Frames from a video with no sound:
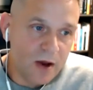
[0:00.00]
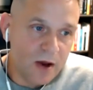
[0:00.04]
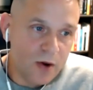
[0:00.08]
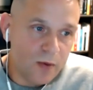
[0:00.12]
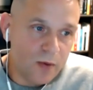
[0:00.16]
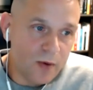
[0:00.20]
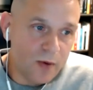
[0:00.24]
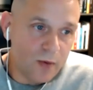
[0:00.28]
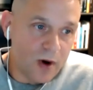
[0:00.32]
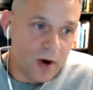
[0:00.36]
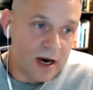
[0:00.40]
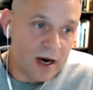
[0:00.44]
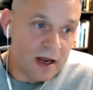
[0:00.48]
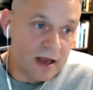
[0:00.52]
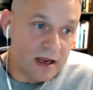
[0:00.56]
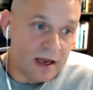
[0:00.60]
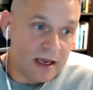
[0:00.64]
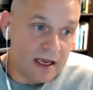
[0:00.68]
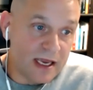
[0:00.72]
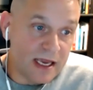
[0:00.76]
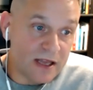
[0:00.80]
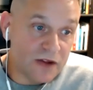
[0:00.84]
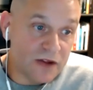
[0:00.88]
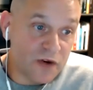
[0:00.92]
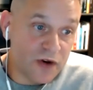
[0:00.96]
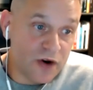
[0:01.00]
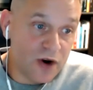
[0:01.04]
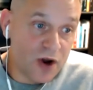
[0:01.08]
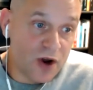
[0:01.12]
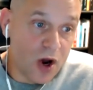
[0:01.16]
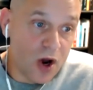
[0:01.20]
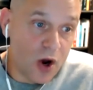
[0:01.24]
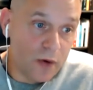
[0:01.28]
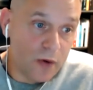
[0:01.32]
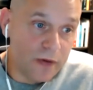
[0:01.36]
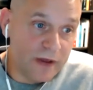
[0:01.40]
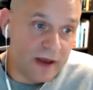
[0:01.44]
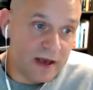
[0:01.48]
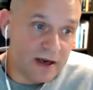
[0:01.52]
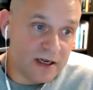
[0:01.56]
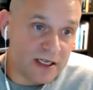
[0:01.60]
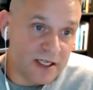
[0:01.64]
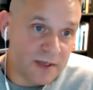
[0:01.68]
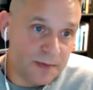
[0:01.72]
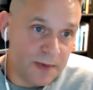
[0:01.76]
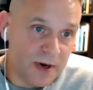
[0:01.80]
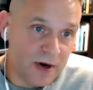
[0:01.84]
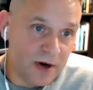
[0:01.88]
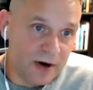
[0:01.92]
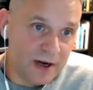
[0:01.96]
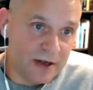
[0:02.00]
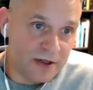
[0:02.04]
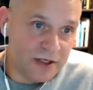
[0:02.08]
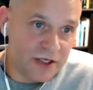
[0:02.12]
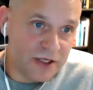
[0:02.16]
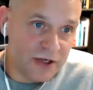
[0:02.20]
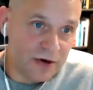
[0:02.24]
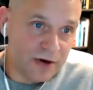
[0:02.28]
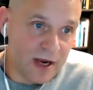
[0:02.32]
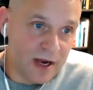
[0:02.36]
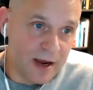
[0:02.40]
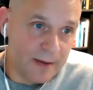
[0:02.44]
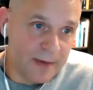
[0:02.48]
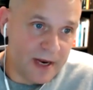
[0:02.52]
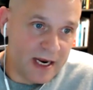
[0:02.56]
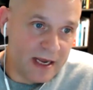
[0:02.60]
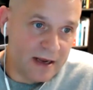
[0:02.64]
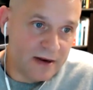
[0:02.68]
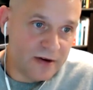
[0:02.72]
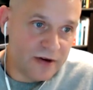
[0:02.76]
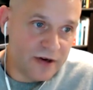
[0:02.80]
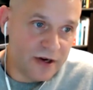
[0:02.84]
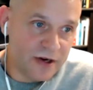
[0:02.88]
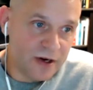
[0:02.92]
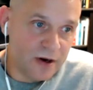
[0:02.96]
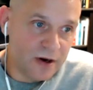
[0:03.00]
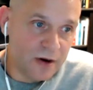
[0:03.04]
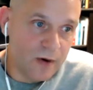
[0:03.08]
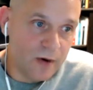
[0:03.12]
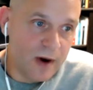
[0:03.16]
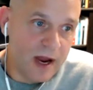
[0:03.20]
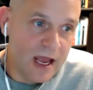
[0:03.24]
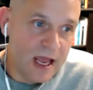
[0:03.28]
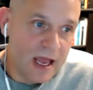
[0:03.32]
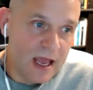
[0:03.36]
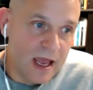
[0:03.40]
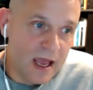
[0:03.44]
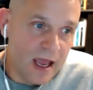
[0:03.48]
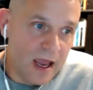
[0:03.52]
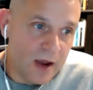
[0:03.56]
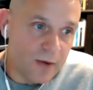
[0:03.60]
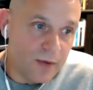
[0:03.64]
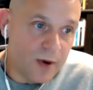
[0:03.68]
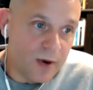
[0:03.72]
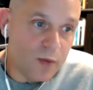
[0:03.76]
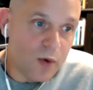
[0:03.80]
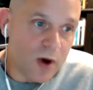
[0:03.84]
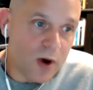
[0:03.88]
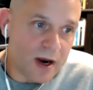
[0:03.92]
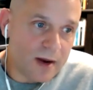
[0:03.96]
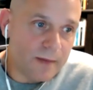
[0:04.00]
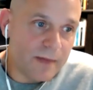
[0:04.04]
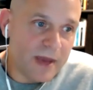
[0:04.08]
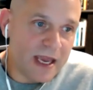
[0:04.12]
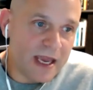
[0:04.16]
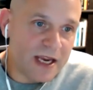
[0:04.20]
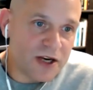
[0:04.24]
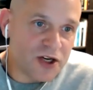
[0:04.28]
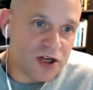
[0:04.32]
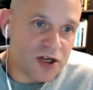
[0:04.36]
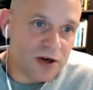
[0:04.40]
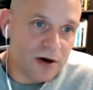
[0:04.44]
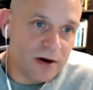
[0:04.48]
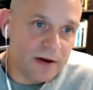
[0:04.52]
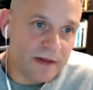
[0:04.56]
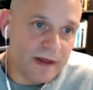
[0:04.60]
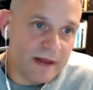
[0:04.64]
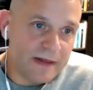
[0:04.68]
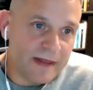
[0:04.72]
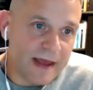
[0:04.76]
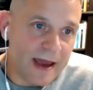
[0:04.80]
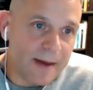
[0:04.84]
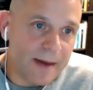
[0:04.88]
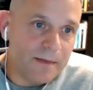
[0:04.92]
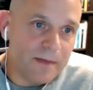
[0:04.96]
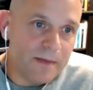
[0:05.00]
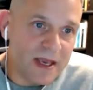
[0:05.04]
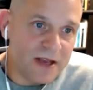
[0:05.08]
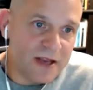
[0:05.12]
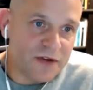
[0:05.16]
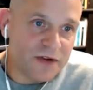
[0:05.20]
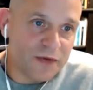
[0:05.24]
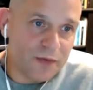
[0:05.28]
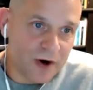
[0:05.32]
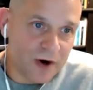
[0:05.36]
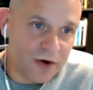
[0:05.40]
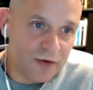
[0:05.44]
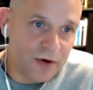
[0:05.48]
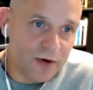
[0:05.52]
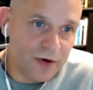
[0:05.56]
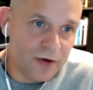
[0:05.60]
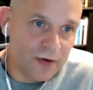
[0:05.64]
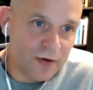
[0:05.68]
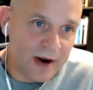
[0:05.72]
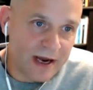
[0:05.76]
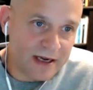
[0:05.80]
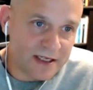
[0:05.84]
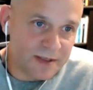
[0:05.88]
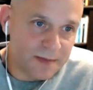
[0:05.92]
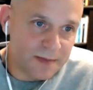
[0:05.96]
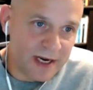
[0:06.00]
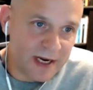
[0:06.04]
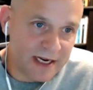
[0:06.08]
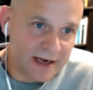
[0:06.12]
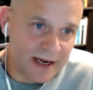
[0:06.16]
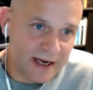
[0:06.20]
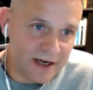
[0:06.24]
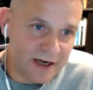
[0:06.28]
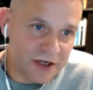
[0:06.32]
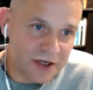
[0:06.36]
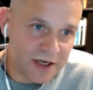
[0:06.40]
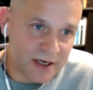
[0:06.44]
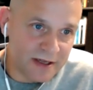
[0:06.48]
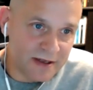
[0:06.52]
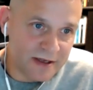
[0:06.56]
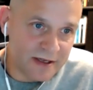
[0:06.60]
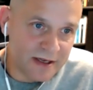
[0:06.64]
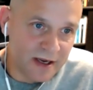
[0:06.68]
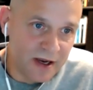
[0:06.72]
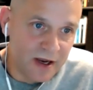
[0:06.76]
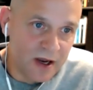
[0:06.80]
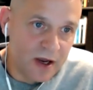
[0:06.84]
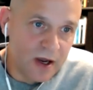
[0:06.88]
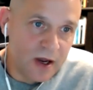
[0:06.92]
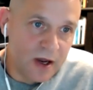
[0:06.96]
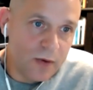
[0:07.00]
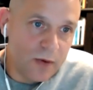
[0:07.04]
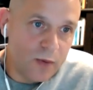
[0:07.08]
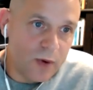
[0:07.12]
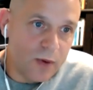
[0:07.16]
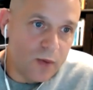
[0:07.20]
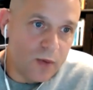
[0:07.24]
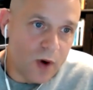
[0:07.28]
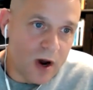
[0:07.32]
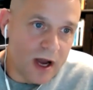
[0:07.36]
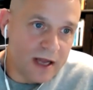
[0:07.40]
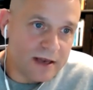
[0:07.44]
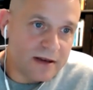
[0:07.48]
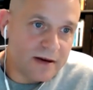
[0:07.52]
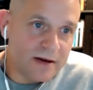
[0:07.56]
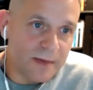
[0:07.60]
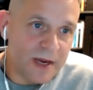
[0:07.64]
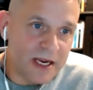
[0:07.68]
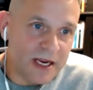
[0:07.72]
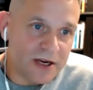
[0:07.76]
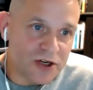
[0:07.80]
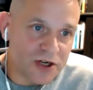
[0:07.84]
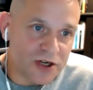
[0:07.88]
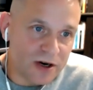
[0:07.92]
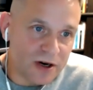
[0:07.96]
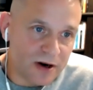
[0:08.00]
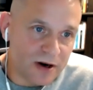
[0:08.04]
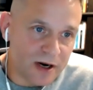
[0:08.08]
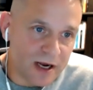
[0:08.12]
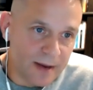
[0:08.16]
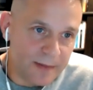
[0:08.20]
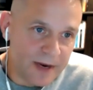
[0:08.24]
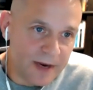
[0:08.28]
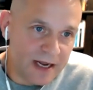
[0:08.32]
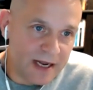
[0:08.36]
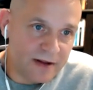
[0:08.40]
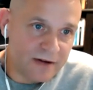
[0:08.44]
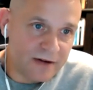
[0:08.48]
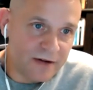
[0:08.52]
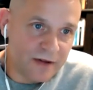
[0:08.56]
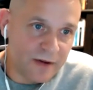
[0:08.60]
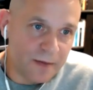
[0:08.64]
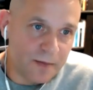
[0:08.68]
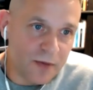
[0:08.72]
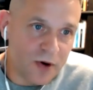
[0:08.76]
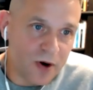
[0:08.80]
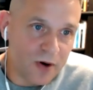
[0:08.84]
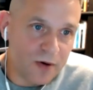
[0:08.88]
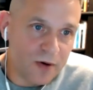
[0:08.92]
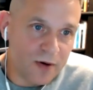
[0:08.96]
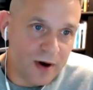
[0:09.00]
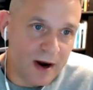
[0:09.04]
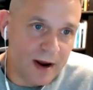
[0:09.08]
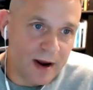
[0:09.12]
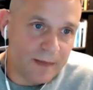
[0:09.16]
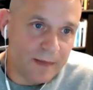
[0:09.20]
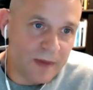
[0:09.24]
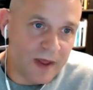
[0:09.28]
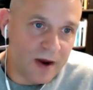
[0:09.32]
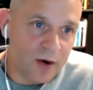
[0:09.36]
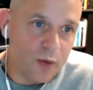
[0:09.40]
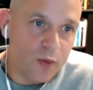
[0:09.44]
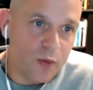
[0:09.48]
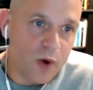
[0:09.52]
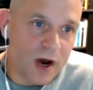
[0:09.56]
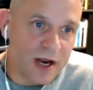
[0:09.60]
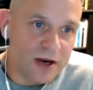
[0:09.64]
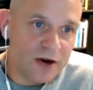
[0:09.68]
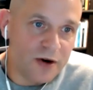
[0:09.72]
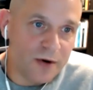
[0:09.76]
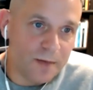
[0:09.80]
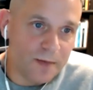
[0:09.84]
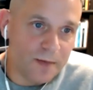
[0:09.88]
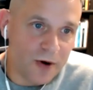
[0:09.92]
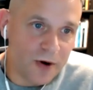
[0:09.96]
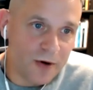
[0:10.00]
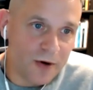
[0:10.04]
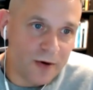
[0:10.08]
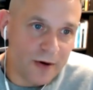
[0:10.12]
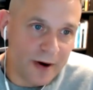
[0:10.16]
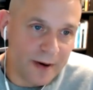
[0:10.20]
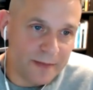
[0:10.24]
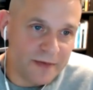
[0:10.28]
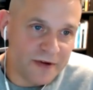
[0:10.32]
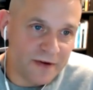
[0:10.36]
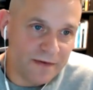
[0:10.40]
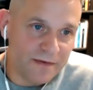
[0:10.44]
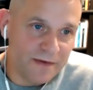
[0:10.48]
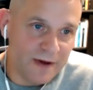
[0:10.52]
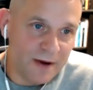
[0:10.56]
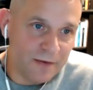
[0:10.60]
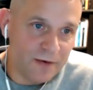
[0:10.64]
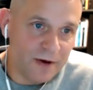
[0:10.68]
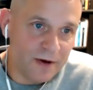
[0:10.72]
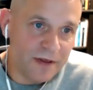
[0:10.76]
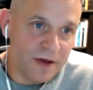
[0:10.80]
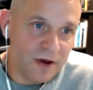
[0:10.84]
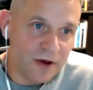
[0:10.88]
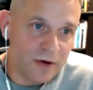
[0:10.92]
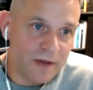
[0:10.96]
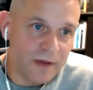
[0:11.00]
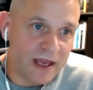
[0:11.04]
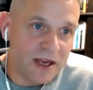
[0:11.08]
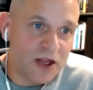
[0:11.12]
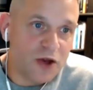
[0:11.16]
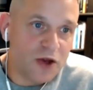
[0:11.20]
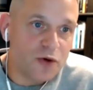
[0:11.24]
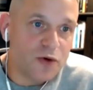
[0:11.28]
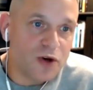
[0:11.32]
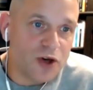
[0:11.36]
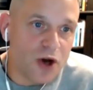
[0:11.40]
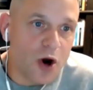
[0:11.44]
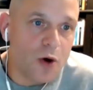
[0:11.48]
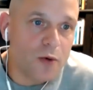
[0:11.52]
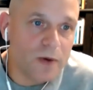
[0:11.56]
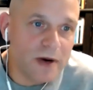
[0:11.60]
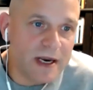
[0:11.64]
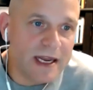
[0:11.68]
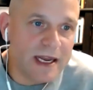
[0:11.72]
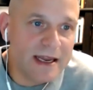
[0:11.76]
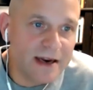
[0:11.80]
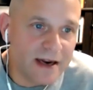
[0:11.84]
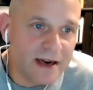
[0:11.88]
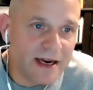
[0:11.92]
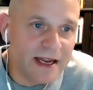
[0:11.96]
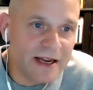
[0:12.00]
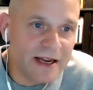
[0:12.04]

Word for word: We want to get to know the experience you're coming into, and we want to make sure that that meets recruiter expectations. We want to make sure coming into the program that a one year program is a fit with you, that you don't need an